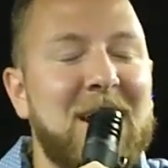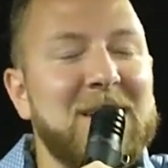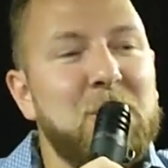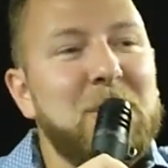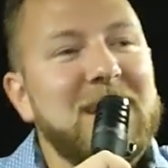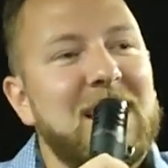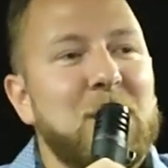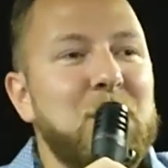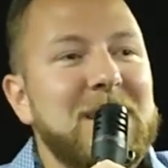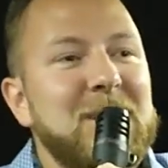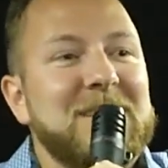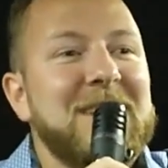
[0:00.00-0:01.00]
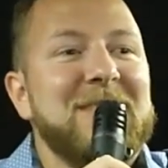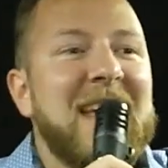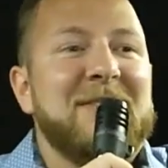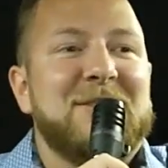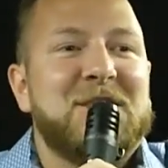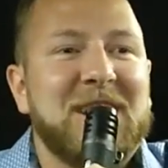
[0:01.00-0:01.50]
Like we don't
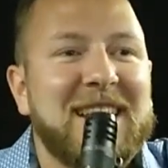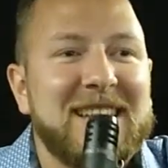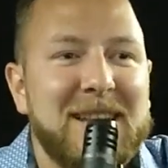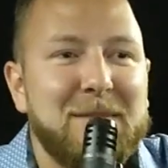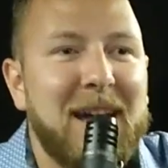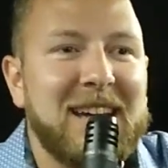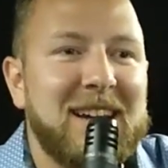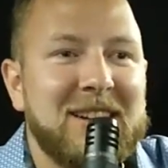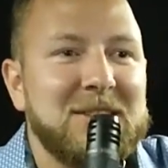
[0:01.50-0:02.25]
even have chicken in my